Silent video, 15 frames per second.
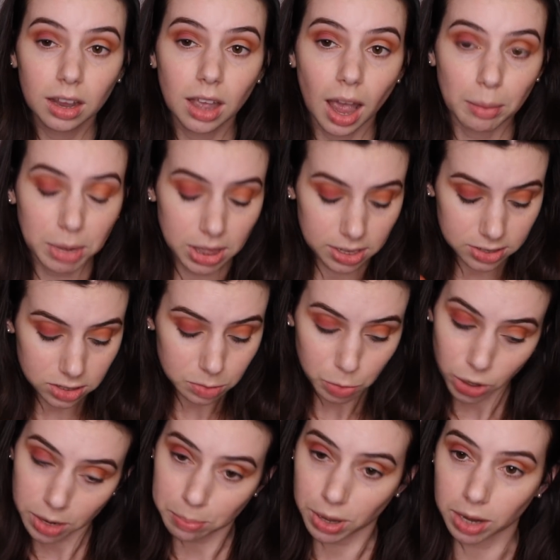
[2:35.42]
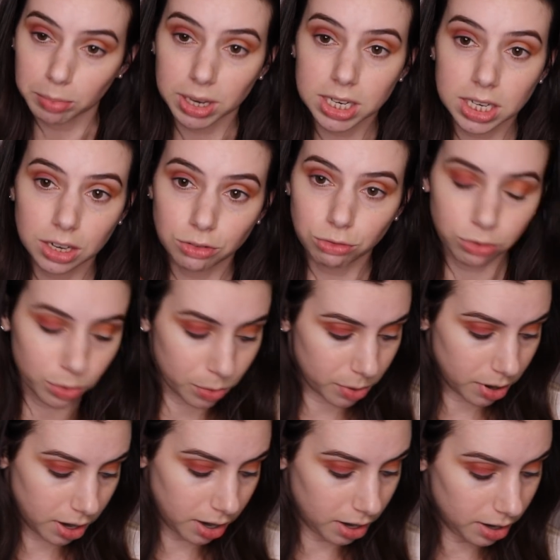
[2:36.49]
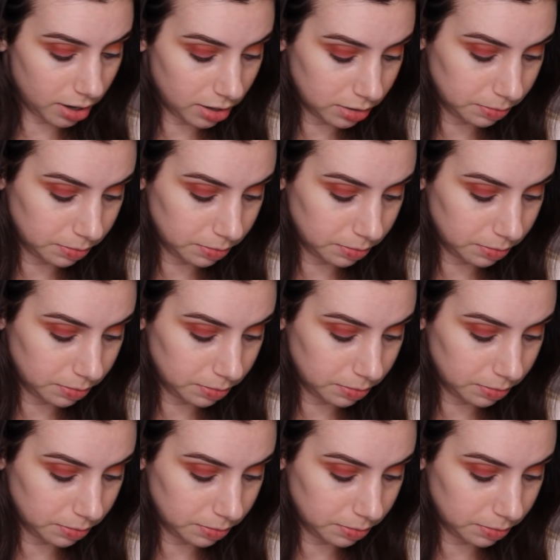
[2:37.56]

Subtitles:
I mean, this is pretty pigmented for,